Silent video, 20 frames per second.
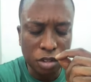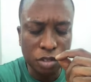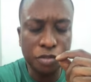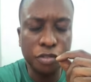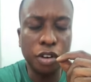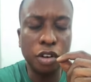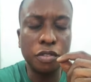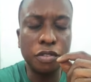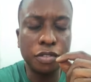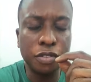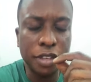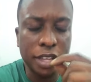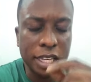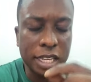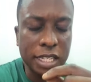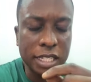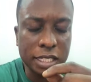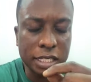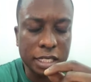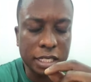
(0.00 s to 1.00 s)
for
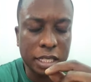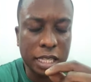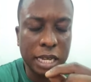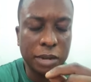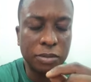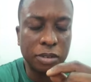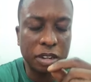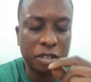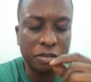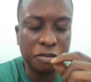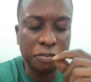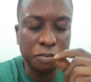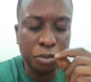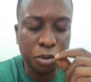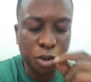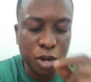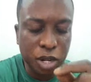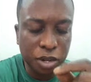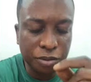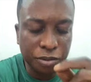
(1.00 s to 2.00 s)
things that we have
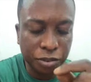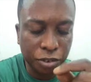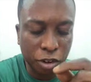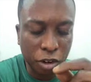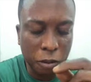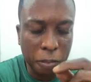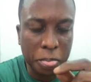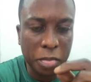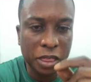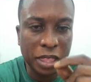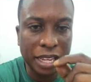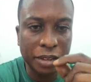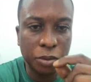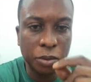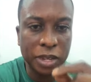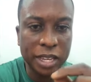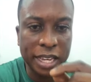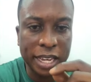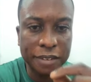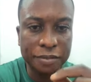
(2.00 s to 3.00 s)
prayed for that
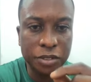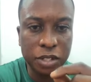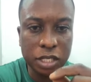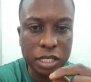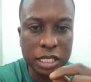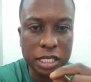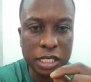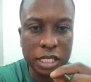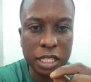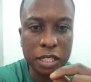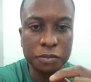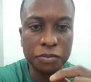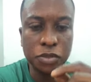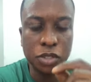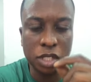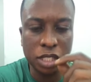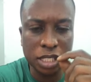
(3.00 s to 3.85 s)
we have not seen.